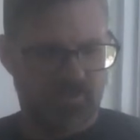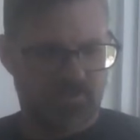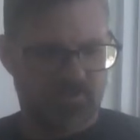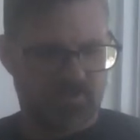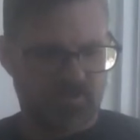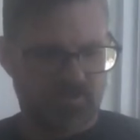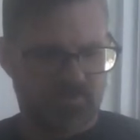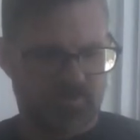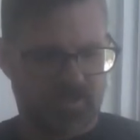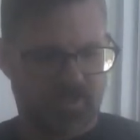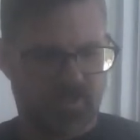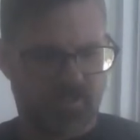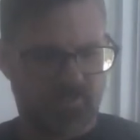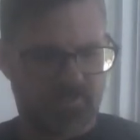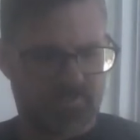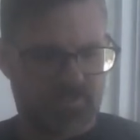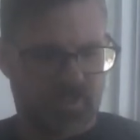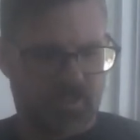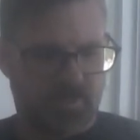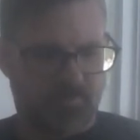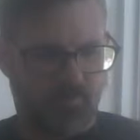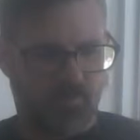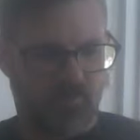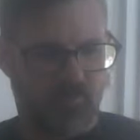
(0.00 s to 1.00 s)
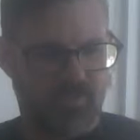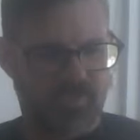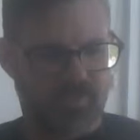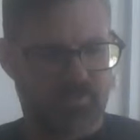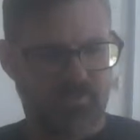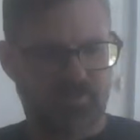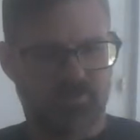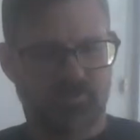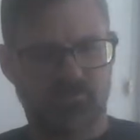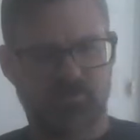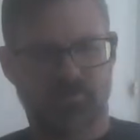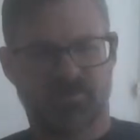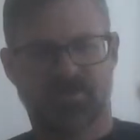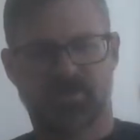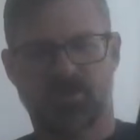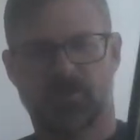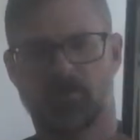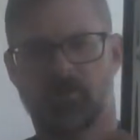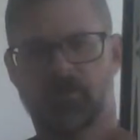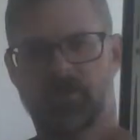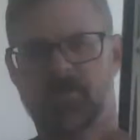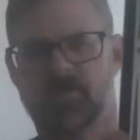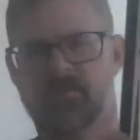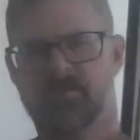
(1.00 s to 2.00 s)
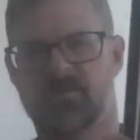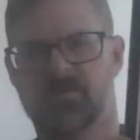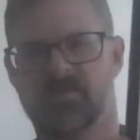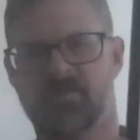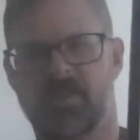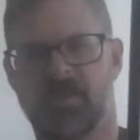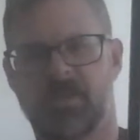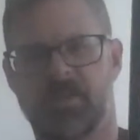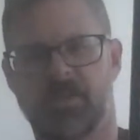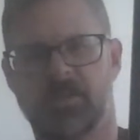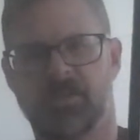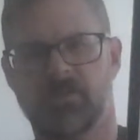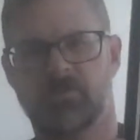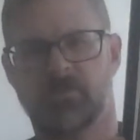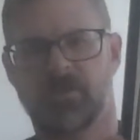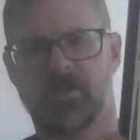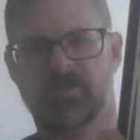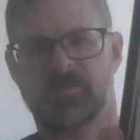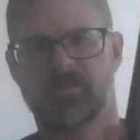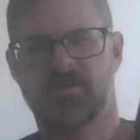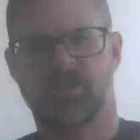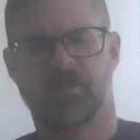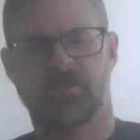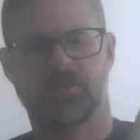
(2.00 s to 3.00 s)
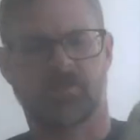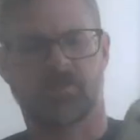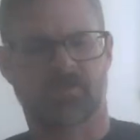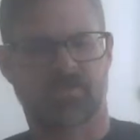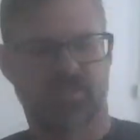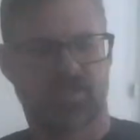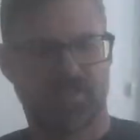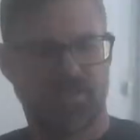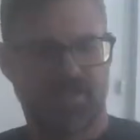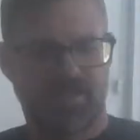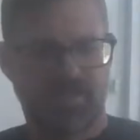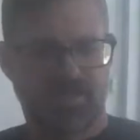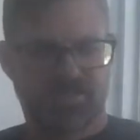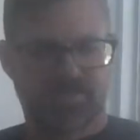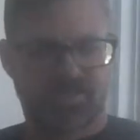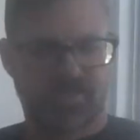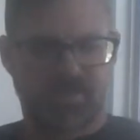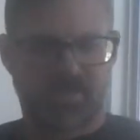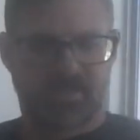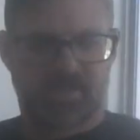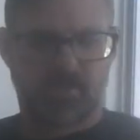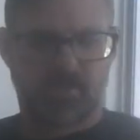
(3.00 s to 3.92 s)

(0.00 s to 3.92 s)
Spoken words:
2 panels of operation to a set location setting, direct signals. Setting